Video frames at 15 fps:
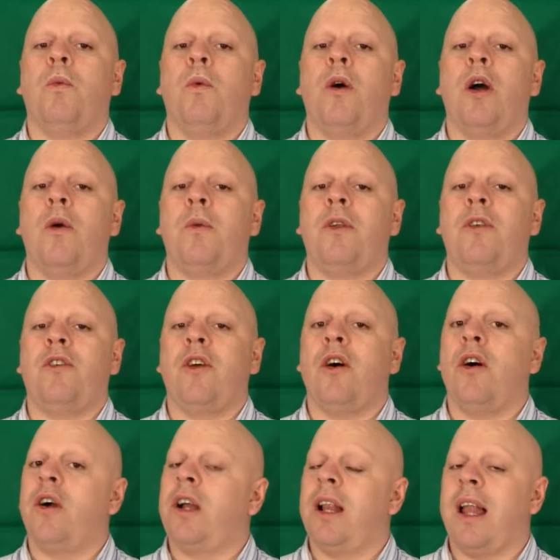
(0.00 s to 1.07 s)
work with
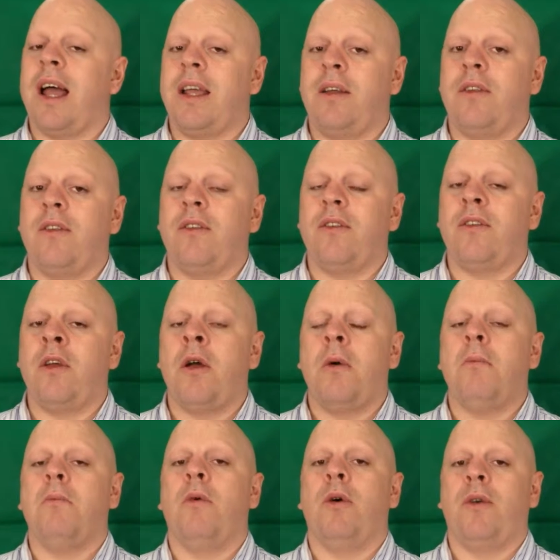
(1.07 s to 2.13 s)
your clients
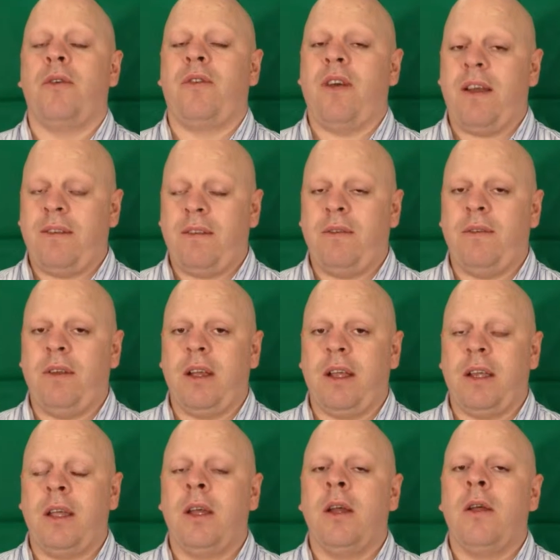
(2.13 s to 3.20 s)
more effectively,